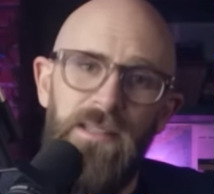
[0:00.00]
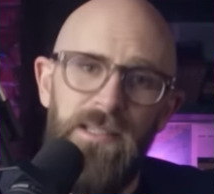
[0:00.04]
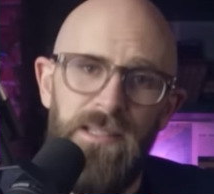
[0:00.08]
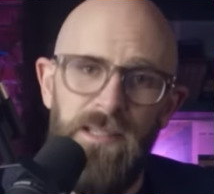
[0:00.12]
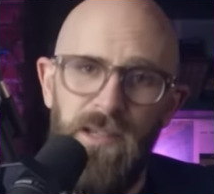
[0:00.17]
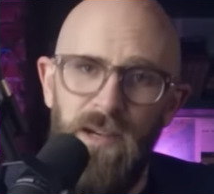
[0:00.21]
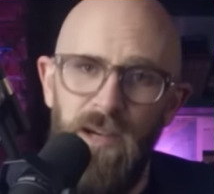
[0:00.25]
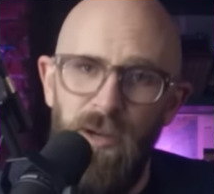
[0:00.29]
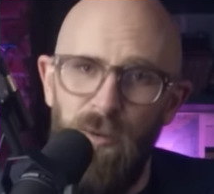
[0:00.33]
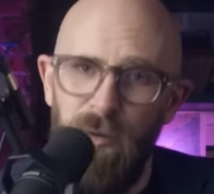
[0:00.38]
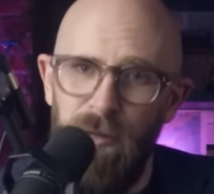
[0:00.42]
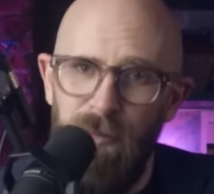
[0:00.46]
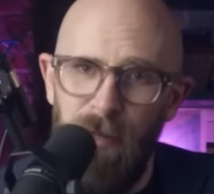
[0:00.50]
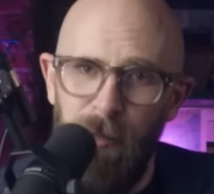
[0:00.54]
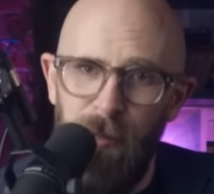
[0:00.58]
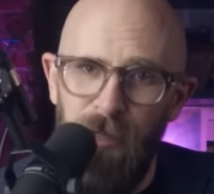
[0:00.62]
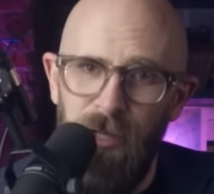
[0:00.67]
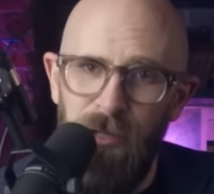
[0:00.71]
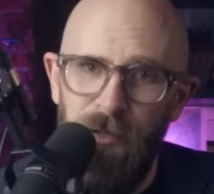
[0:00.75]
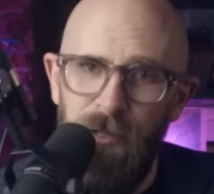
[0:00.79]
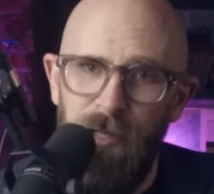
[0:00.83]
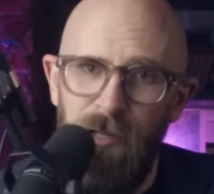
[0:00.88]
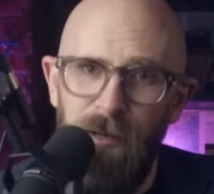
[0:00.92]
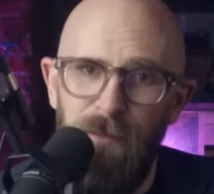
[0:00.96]
this guy would have
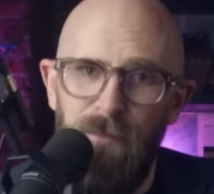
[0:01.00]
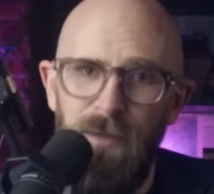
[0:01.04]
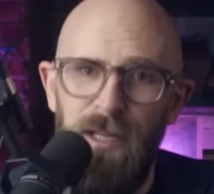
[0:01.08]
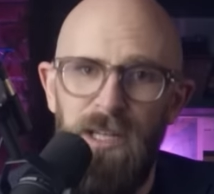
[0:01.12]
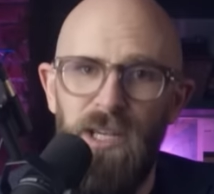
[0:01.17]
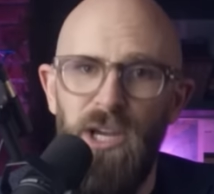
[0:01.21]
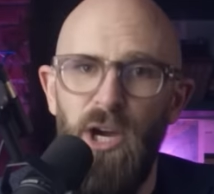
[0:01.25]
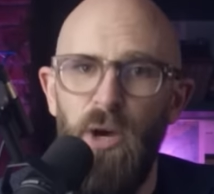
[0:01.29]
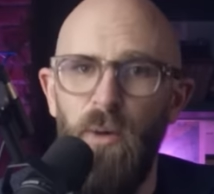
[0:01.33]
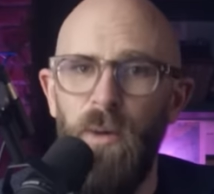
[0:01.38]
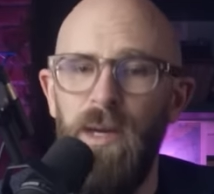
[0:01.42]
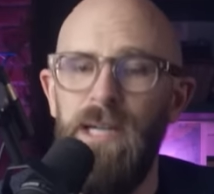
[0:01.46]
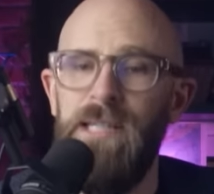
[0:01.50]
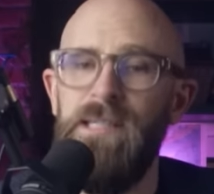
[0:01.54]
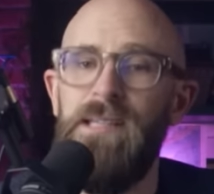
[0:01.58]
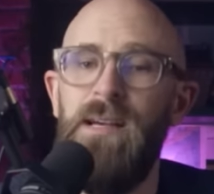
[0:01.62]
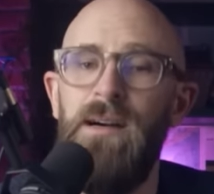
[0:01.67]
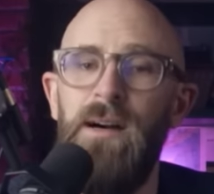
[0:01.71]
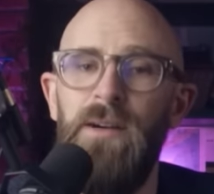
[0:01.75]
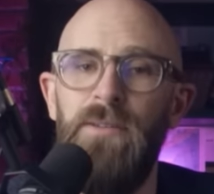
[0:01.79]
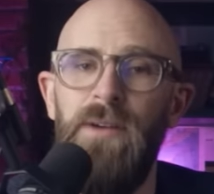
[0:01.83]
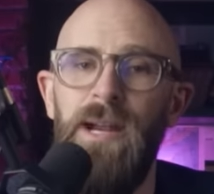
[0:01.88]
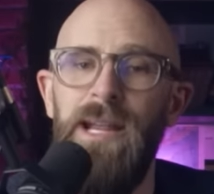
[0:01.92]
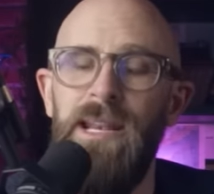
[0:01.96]
uploaded a video where his
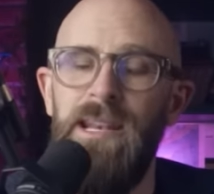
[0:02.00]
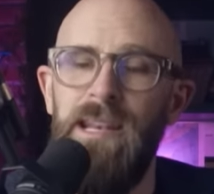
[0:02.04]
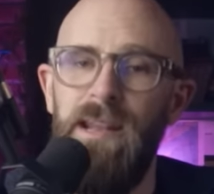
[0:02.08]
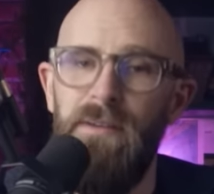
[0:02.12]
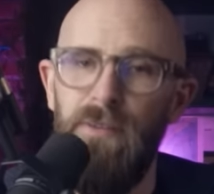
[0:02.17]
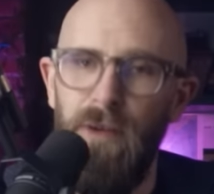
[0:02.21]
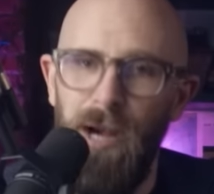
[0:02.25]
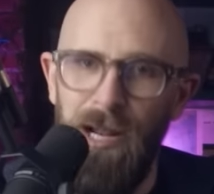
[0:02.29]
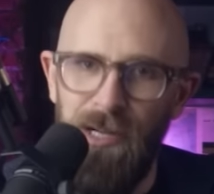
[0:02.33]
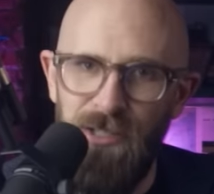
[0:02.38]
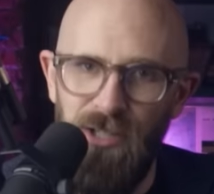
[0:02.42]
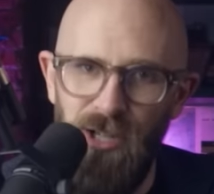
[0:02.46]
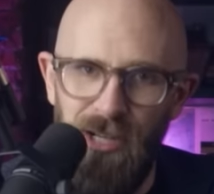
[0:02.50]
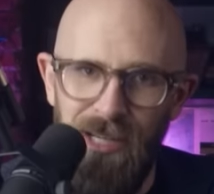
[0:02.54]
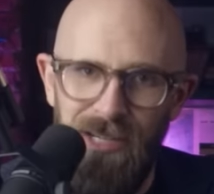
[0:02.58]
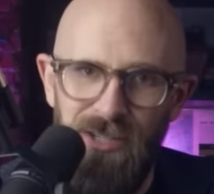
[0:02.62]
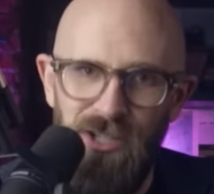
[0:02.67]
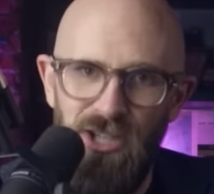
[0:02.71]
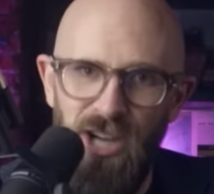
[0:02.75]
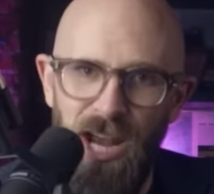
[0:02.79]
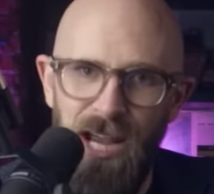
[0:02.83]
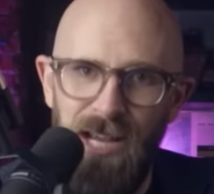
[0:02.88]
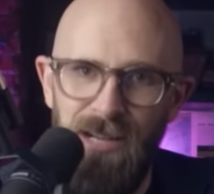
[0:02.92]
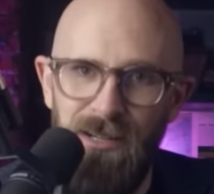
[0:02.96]
heart rate never actually
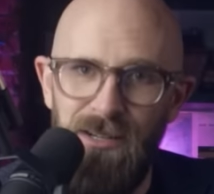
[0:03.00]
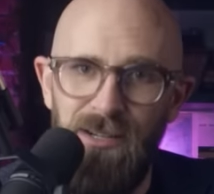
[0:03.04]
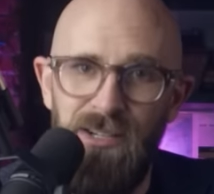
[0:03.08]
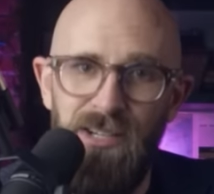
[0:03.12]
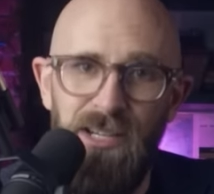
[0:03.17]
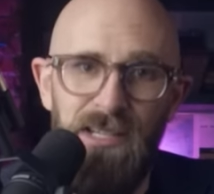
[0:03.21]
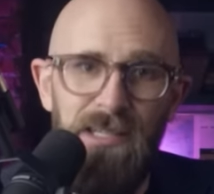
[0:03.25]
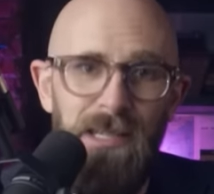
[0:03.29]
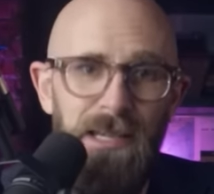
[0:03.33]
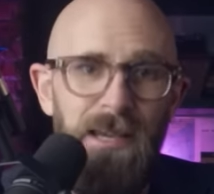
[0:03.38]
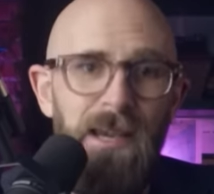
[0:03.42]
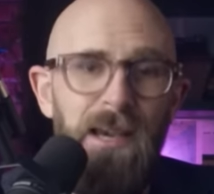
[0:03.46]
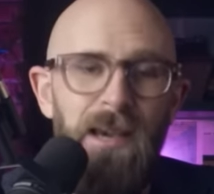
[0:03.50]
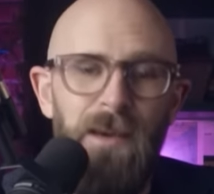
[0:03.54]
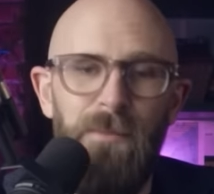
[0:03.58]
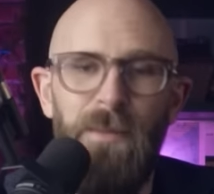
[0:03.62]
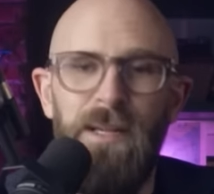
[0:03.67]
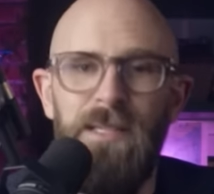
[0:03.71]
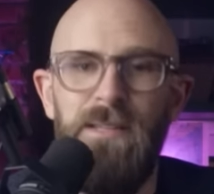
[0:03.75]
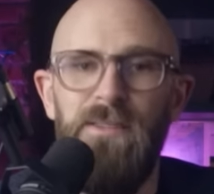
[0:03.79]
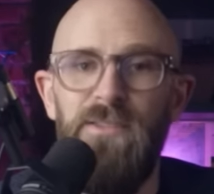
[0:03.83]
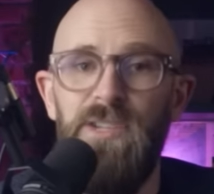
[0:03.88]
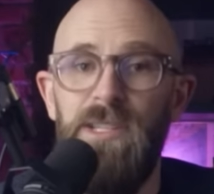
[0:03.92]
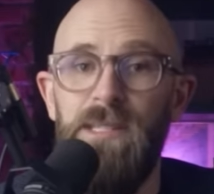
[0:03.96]
changed, and he
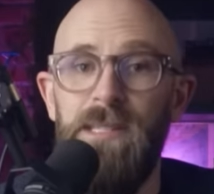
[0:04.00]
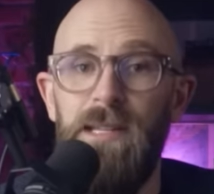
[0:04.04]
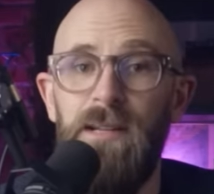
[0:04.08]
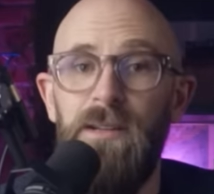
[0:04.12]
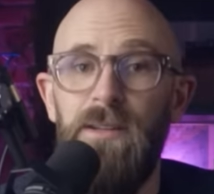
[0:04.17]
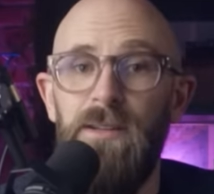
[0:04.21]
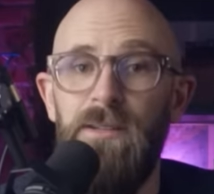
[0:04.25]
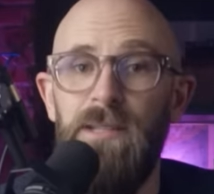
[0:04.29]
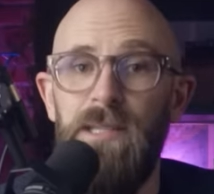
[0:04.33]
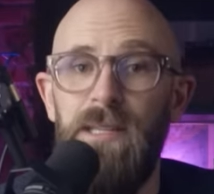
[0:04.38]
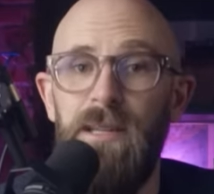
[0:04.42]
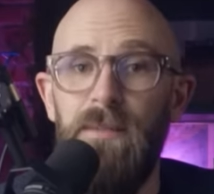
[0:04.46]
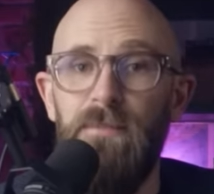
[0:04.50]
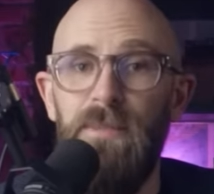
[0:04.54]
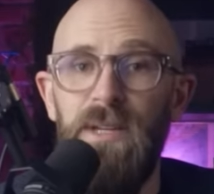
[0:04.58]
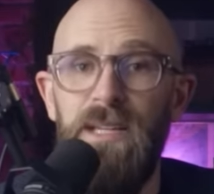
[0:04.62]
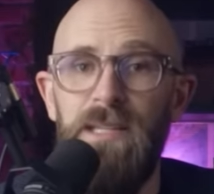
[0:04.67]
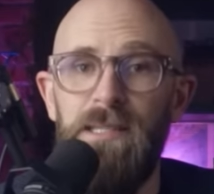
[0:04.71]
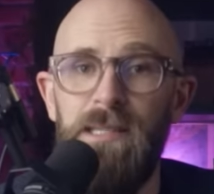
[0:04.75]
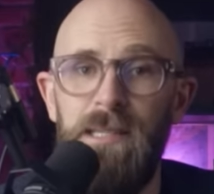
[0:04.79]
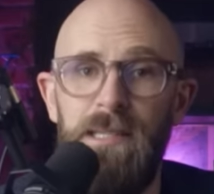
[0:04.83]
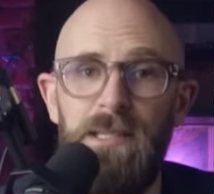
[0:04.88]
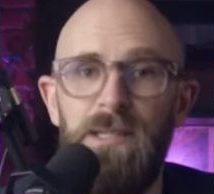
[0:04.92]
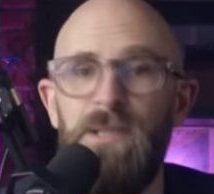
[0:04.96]
must have just included it
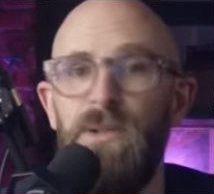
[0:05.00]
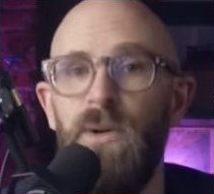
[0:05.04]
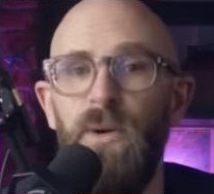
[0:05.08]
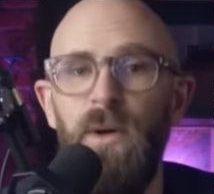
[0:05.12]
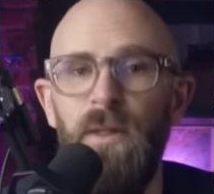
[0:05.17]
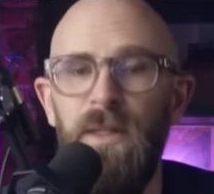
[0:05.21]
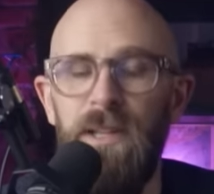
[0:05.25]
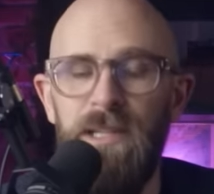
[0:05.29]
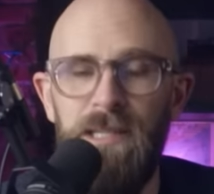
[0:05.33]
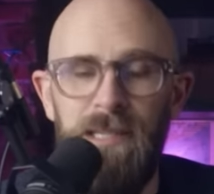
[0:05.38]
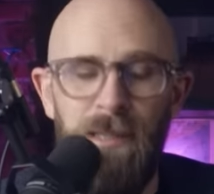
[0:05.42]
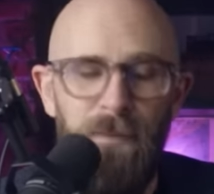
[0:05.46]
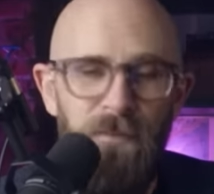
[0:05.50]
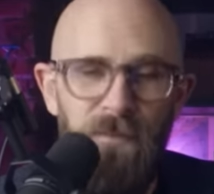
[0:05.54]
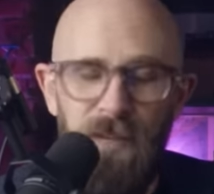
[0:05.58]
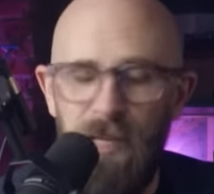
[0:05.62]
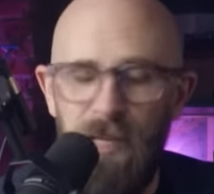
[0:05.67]
because he saw that some